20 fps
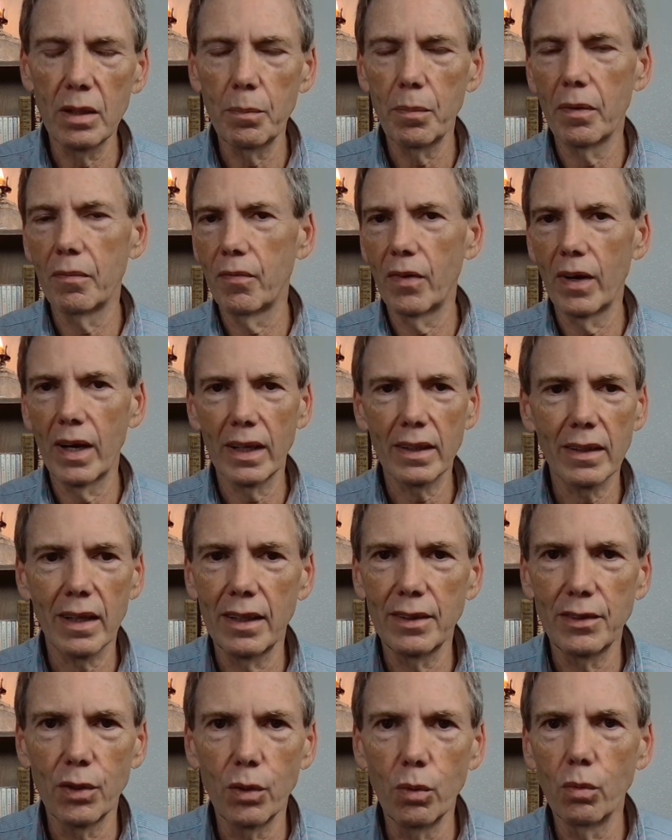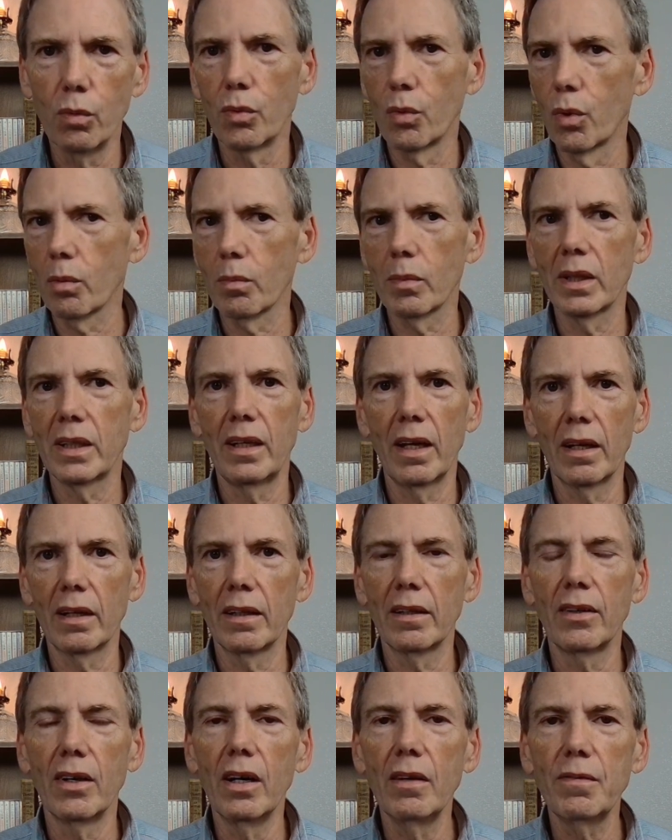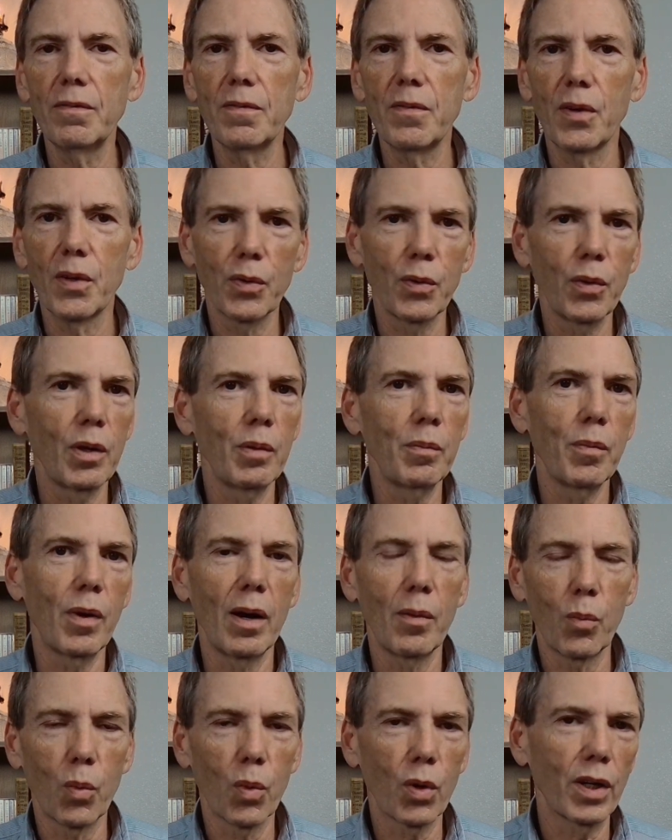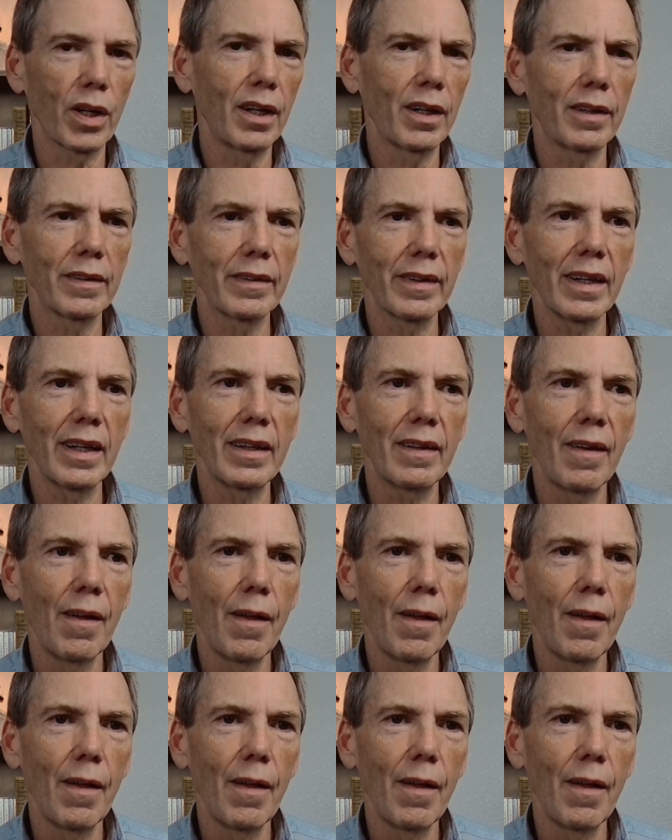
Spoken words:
In fact, I don't normally get enough, although I'm working on that.